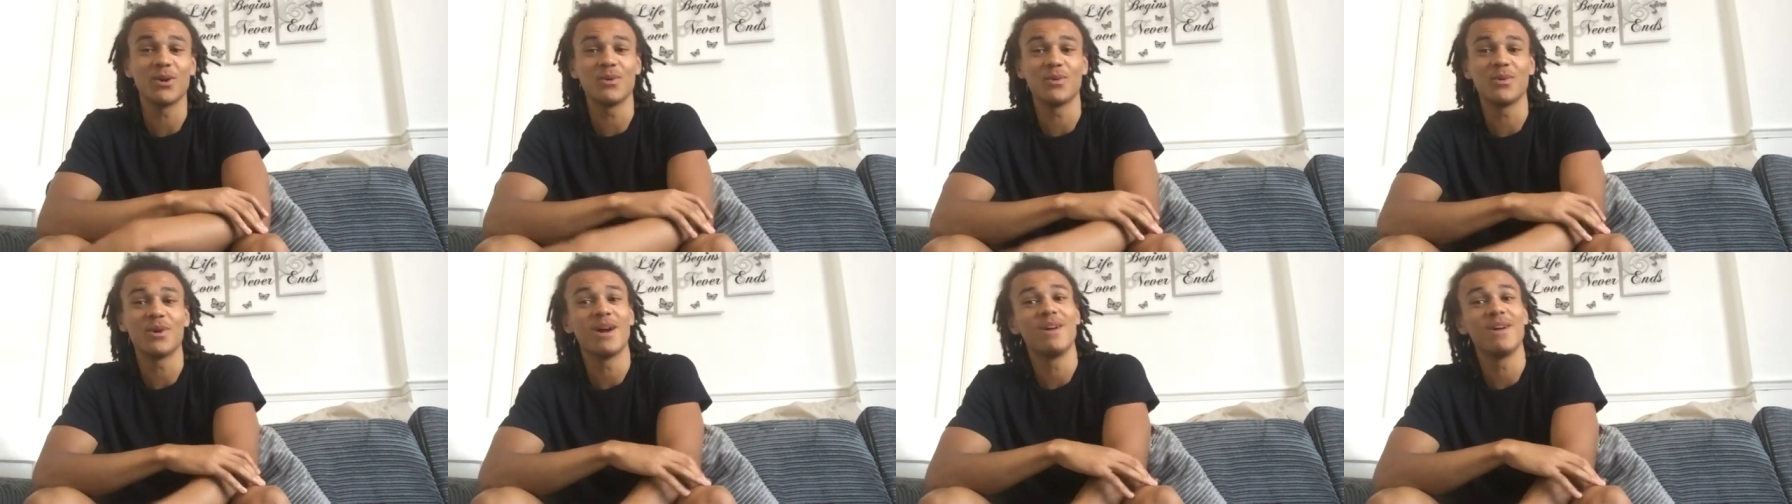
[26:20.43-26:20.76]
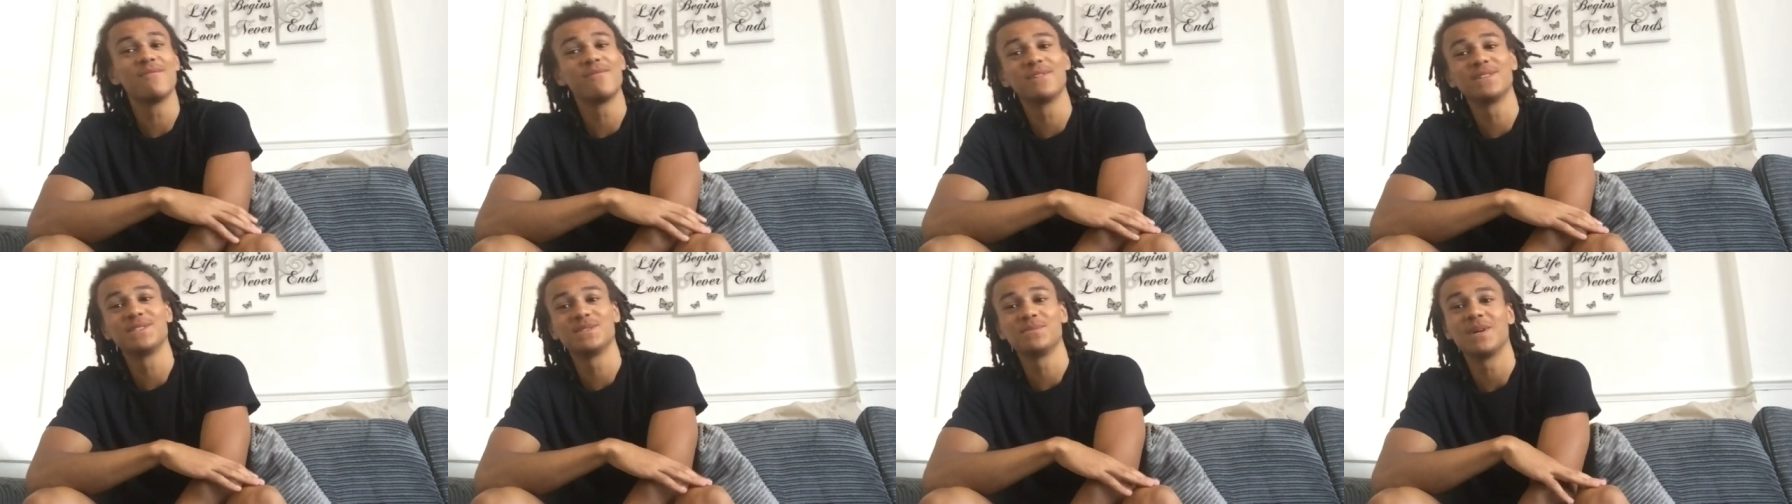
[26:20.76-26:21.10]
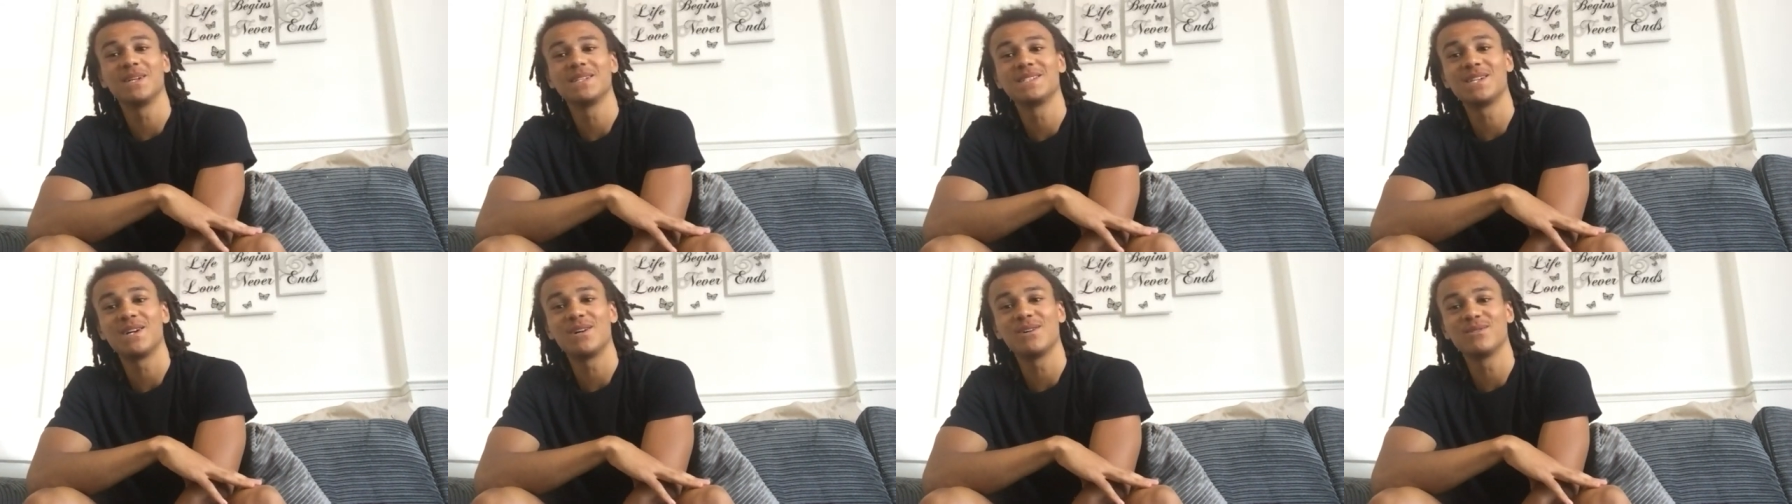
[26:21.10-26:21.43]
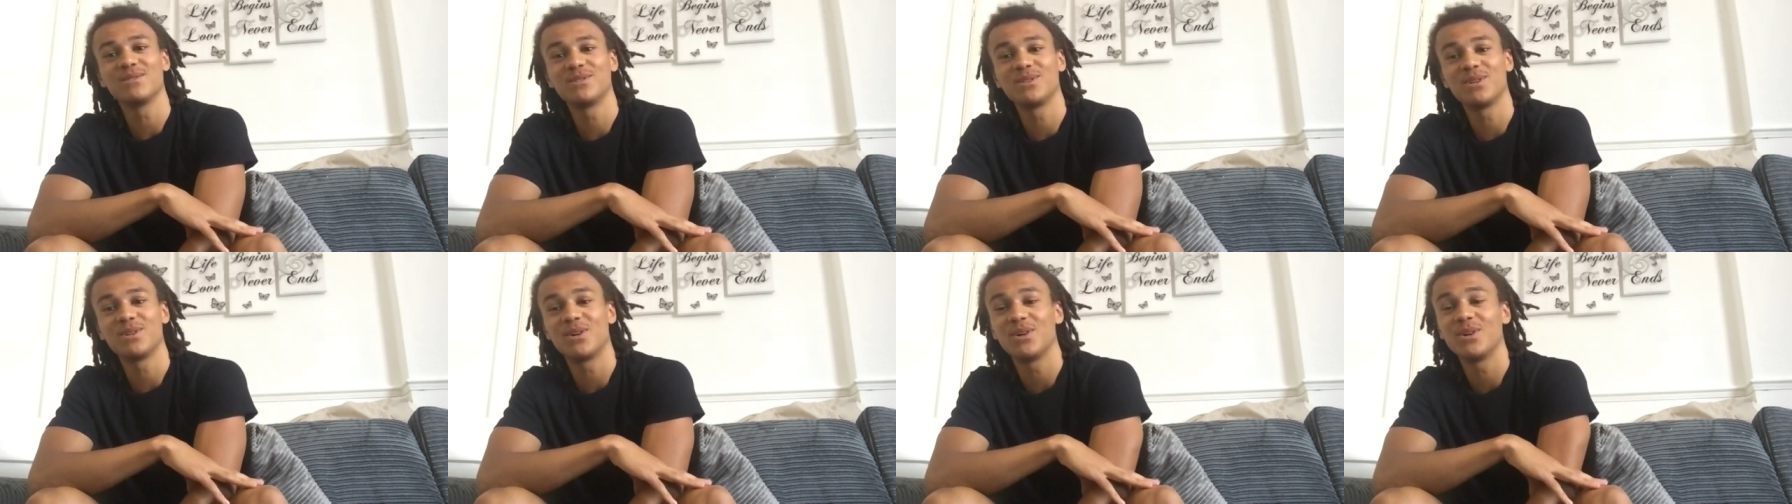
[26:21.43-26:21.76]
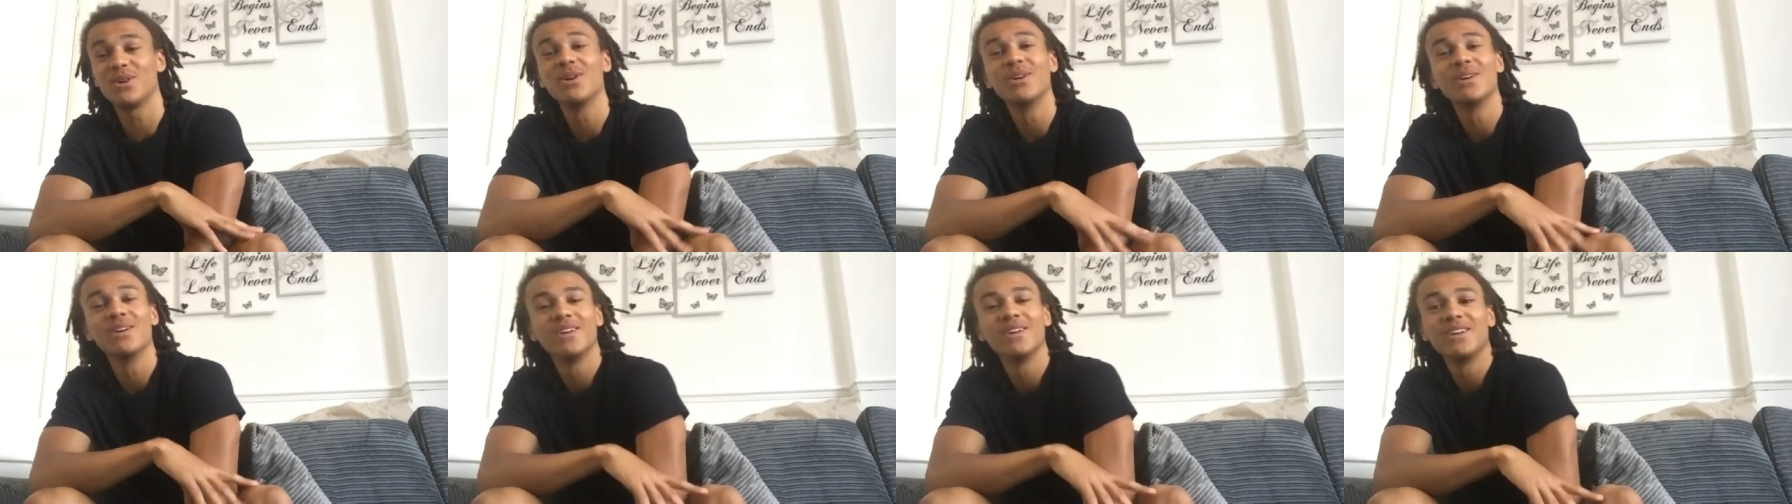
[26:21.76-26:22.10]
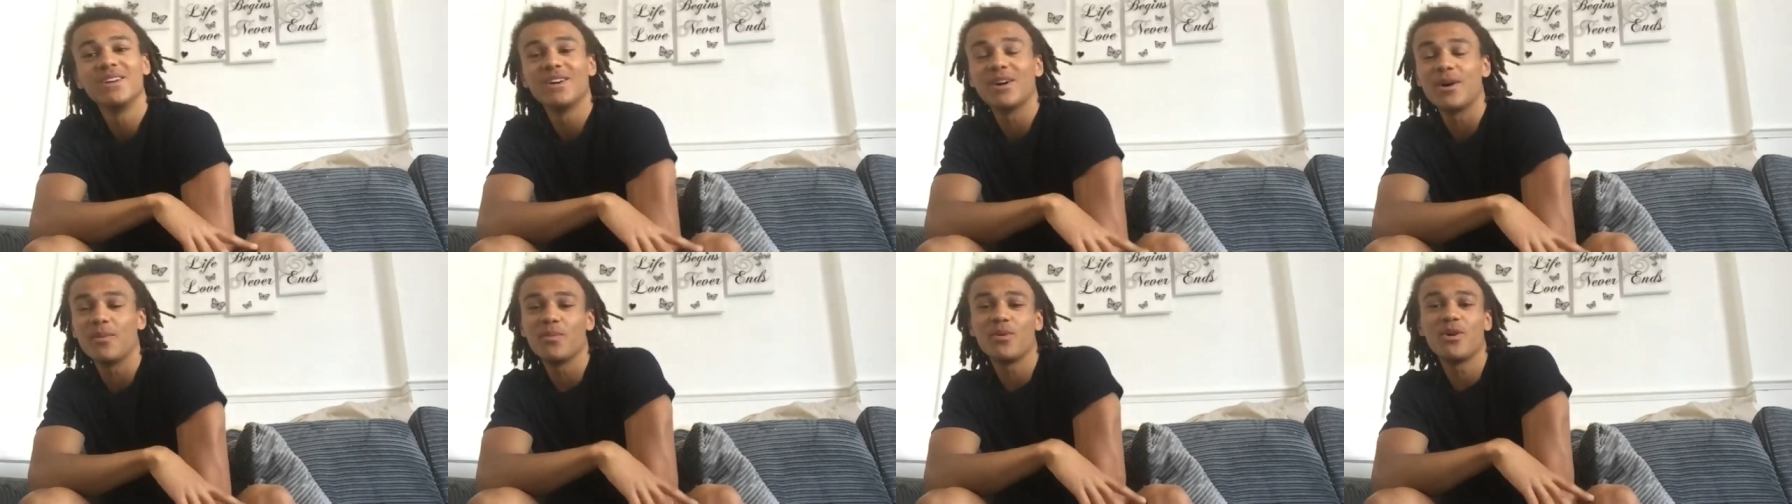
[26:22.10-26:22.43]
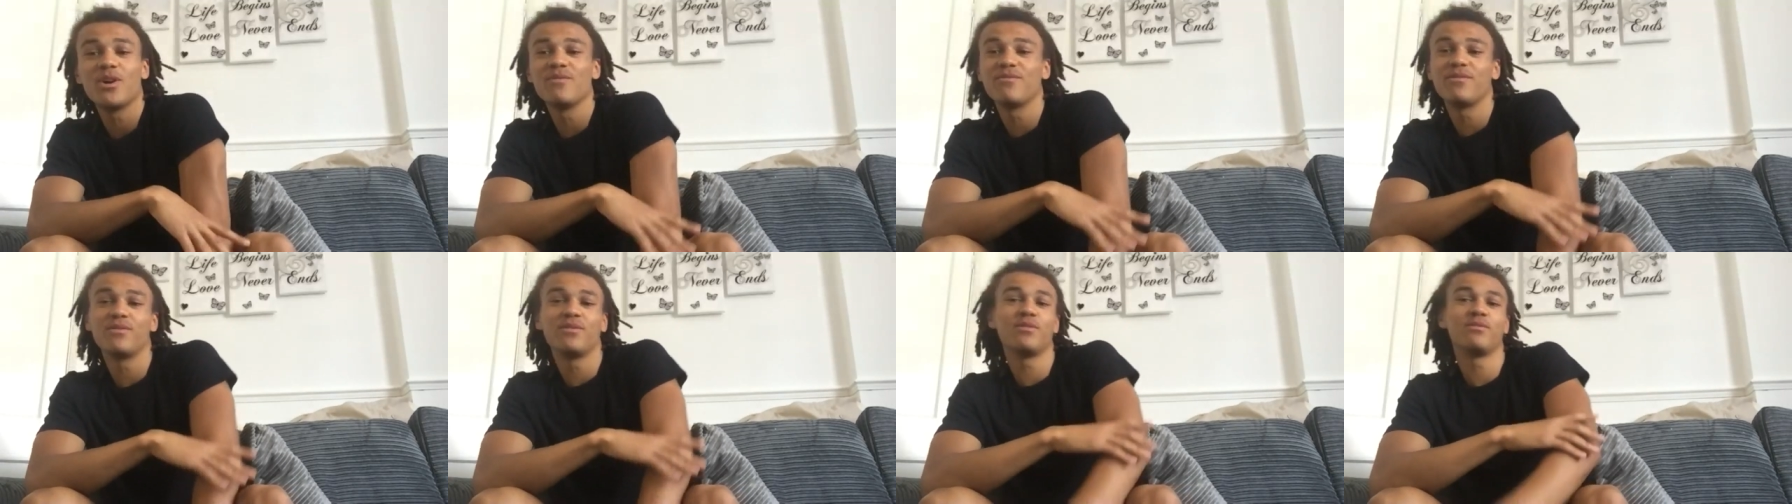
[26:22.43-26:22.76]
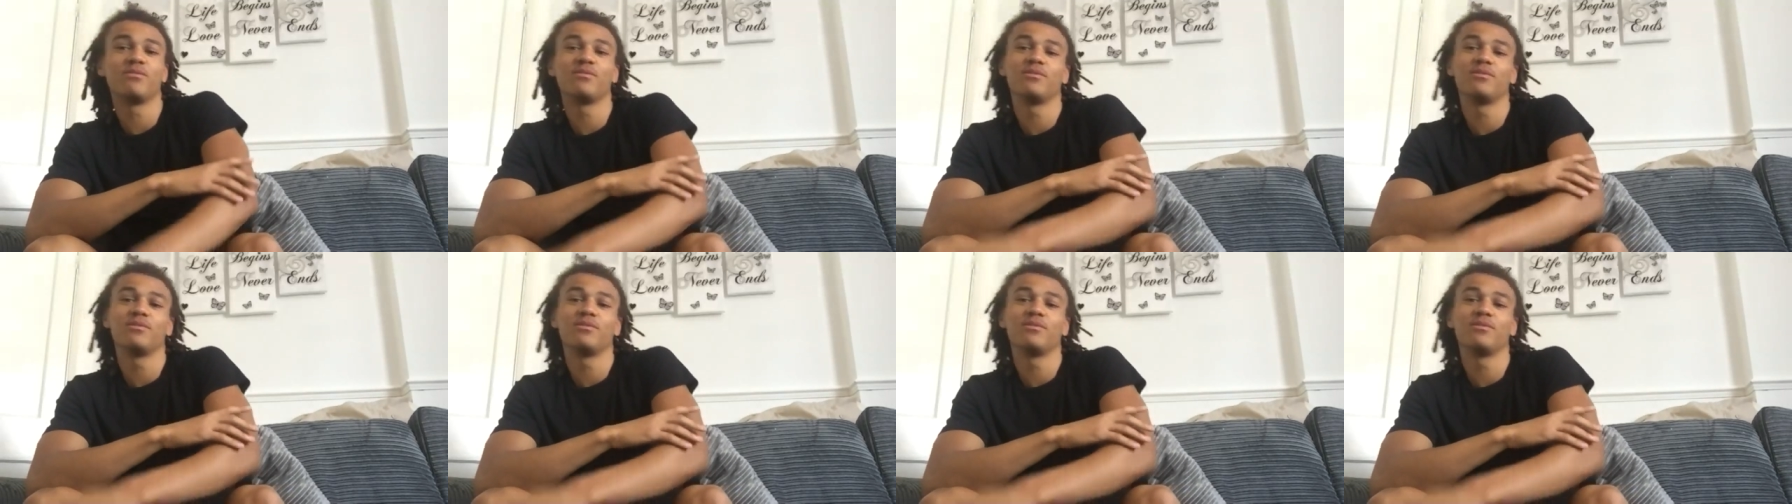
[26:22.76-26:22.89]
What I vision myself, so I'm not even